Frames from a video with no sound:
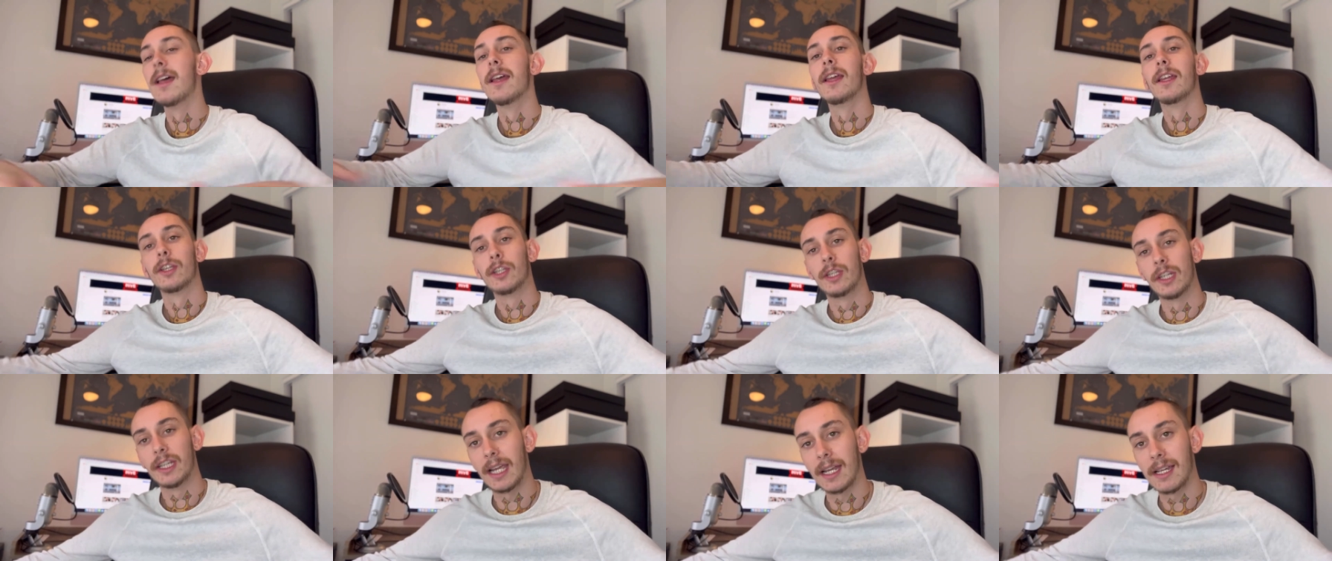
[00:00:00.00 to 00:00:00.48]

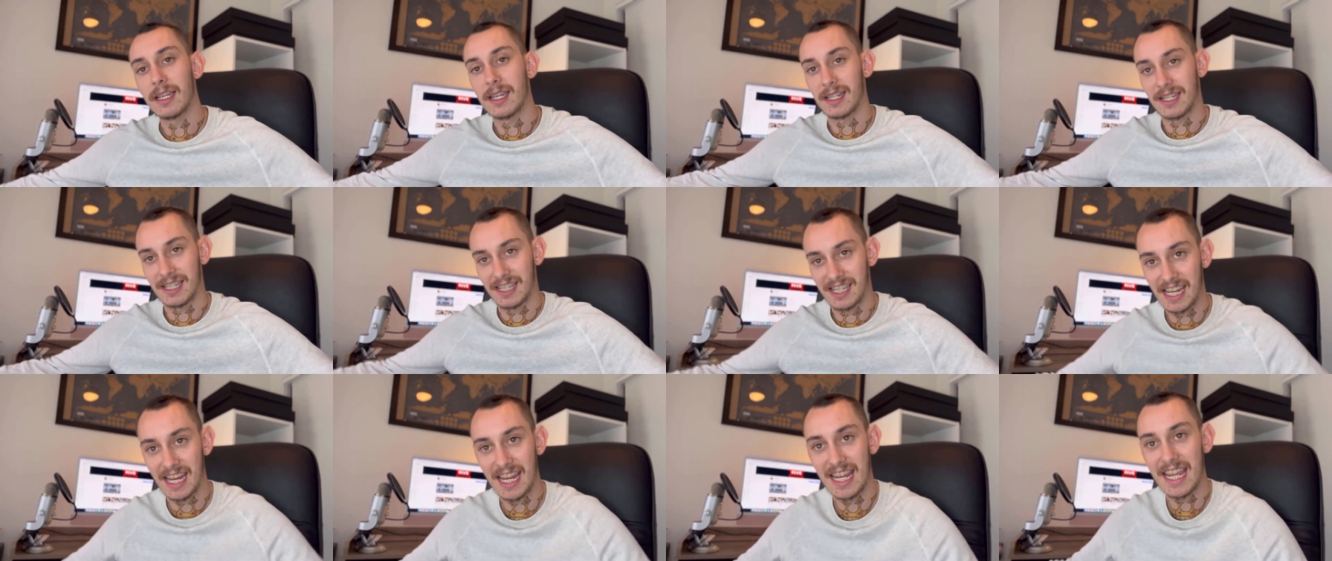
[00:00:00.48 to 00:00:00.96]
You get to
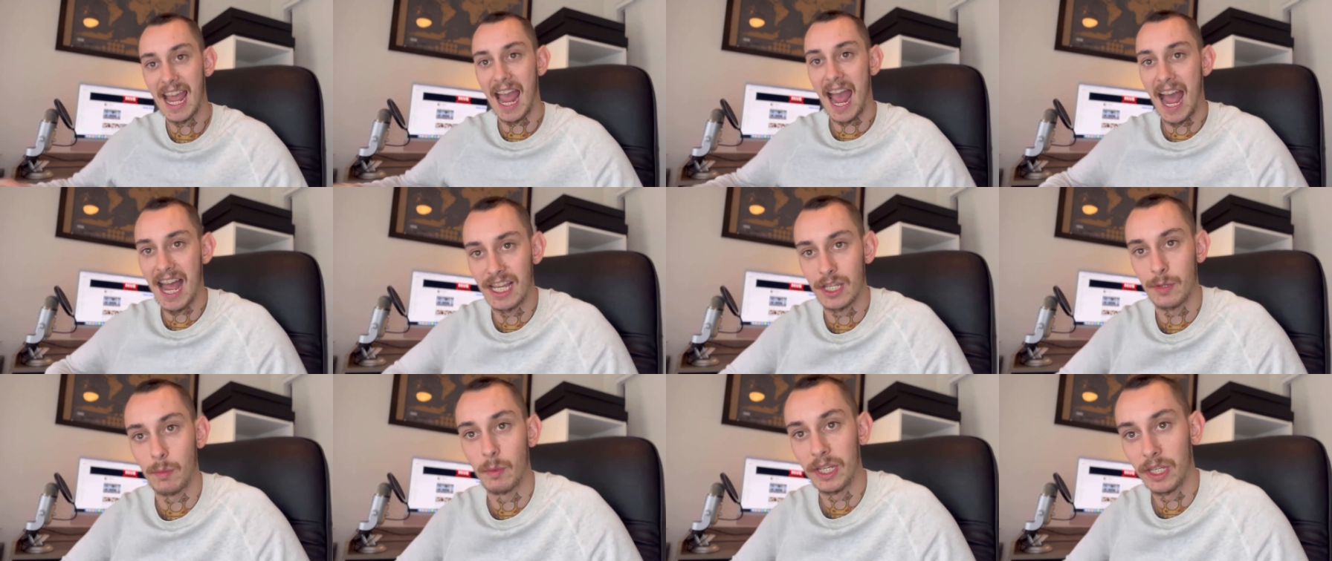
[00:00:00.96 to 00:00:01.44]
see
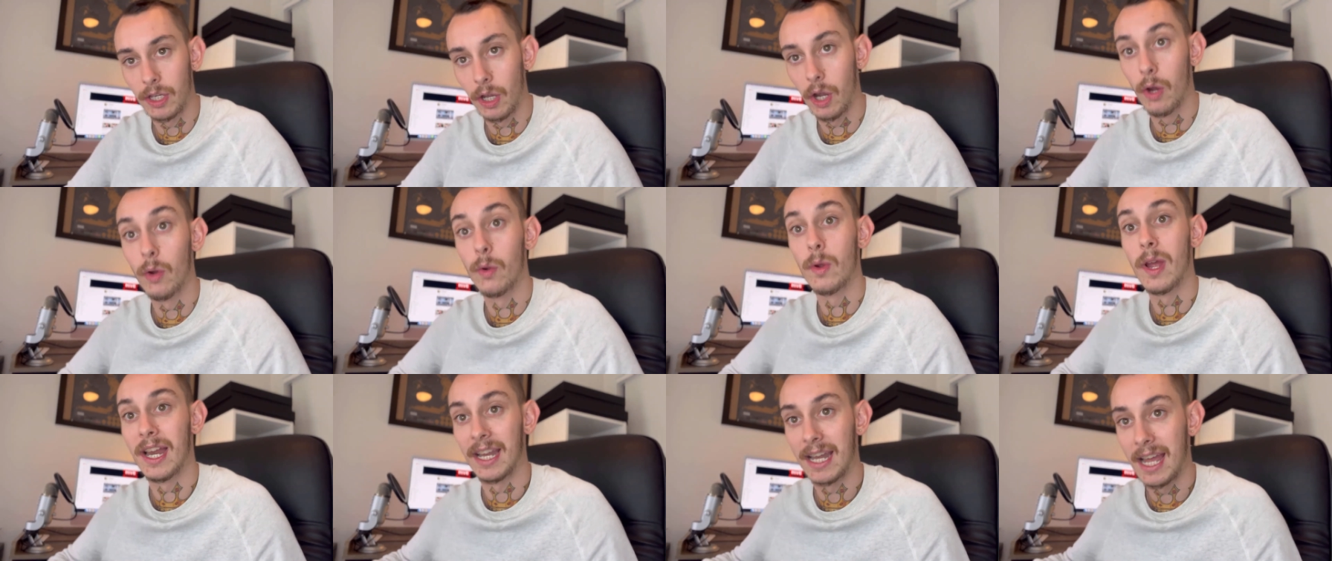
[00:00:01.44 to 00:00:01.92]
as we go
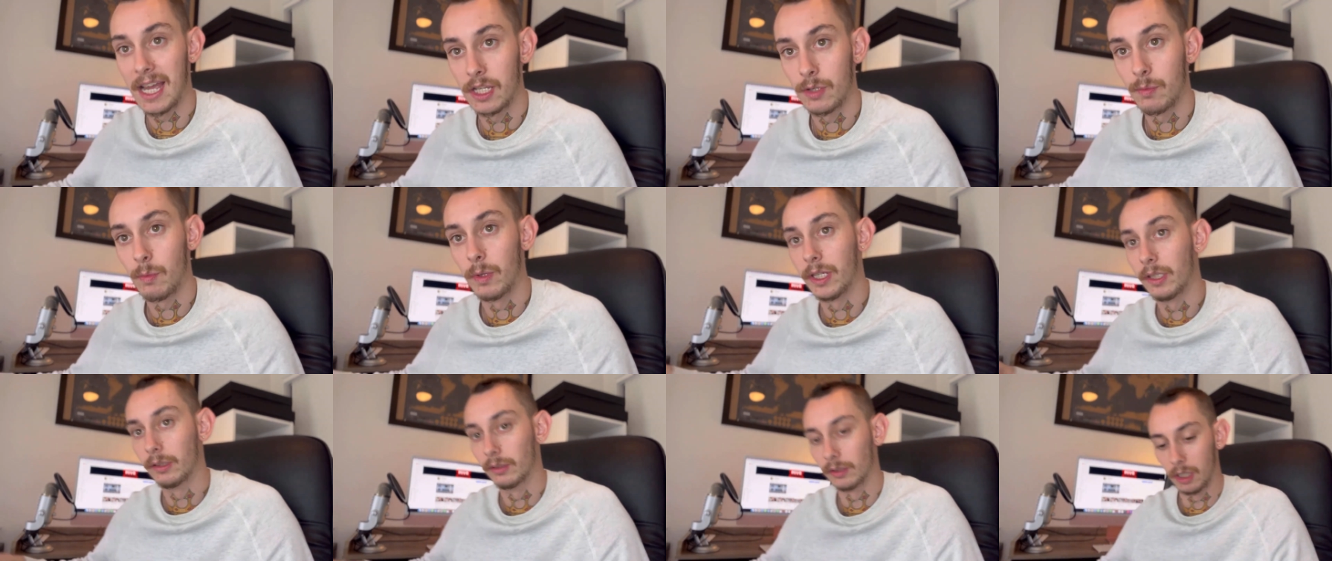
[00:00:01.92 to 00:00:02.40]
and as we
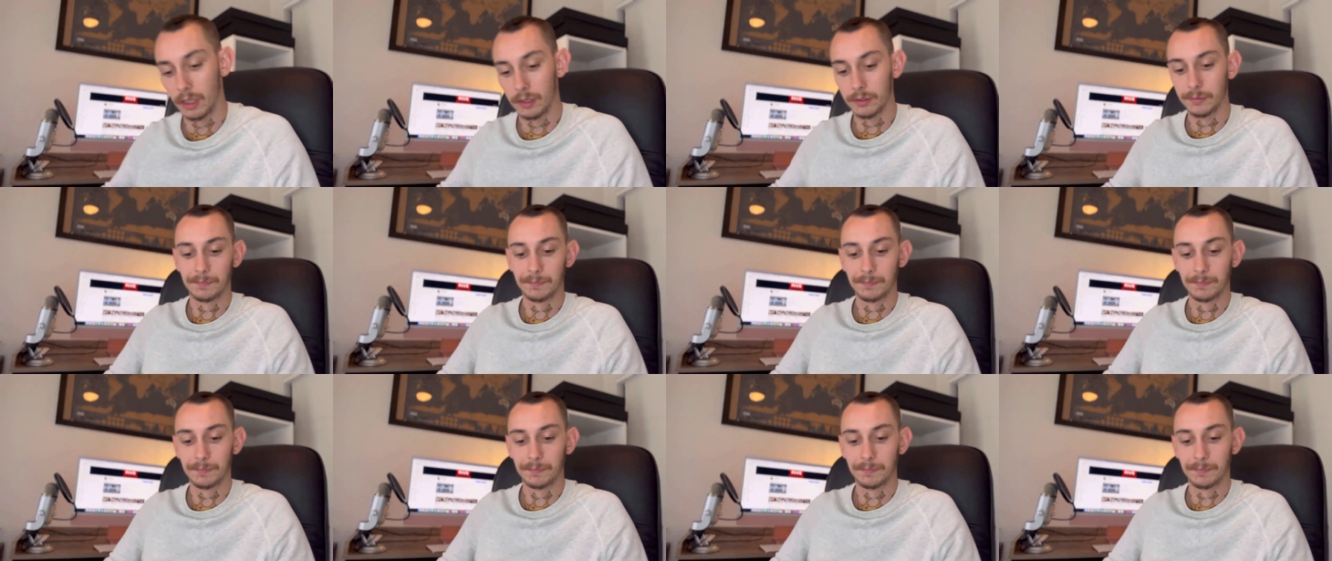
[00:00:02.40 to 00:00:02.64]
grow.